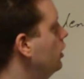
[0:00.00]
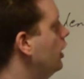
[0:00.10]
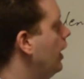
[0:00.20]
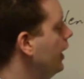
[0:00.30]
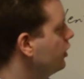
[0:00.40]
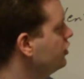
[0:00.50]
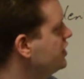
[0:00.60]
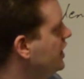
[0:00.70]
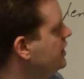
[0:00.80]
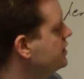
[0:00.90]
I could
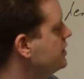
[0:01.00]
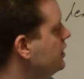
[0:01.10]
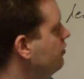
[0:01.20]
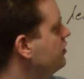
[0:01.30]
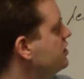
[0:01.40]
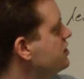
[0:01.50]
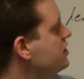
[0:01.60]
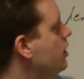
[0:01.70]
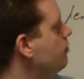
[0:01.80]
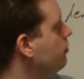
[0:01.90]
test if the
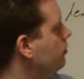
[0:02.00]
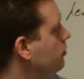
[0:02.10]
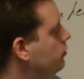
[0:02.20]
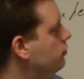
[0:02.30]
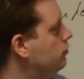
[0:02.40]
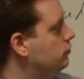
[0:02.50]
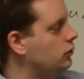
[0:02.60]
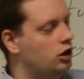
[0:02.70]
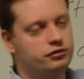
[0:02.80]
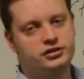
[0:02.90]
sum
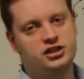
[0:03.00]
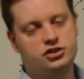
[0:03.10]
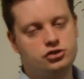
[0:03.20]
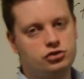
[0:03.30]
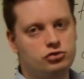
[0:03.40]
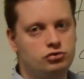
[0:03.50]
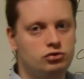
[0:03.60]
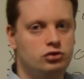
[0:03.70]
of these two